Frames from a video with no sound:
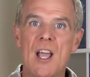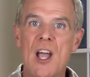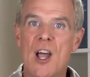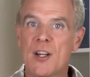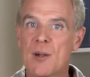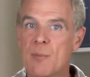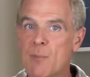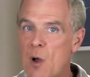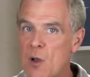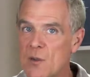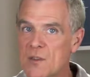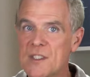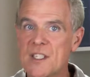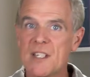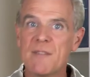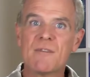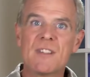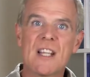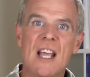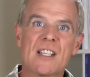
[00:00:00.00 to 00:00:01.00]
And a
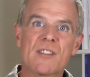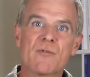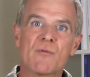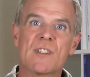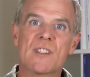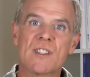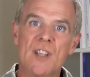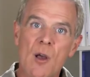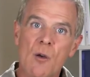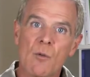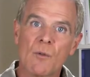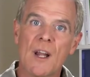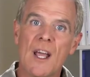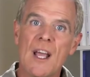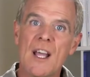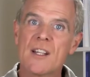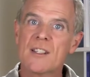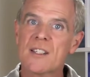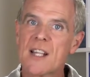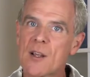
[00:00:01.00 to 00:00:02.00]
positive test result
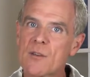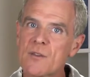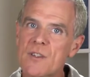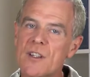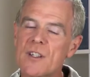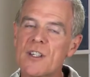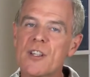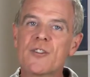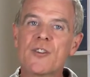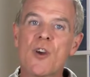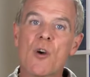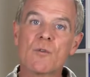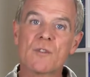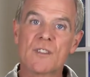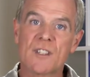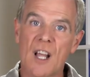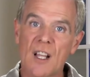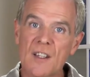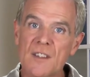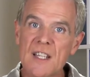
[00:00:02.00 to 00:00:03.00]
tells that your
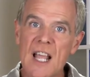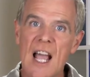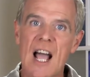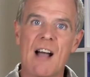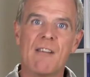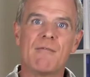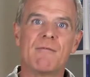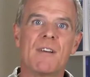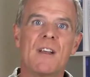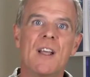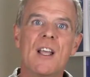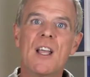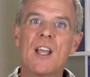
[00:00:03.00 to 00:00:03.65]
dog does have